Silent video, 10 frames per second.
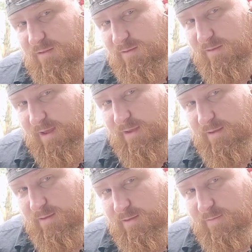Look at that.
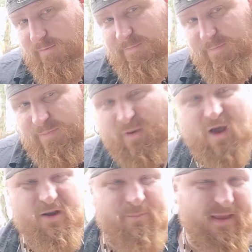But I
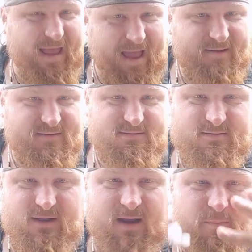got a big head
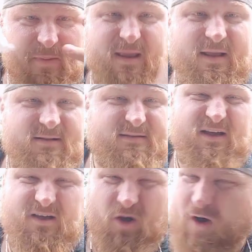and a beard, so
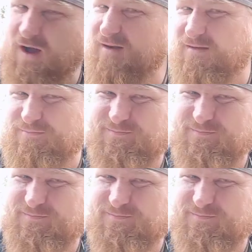kind of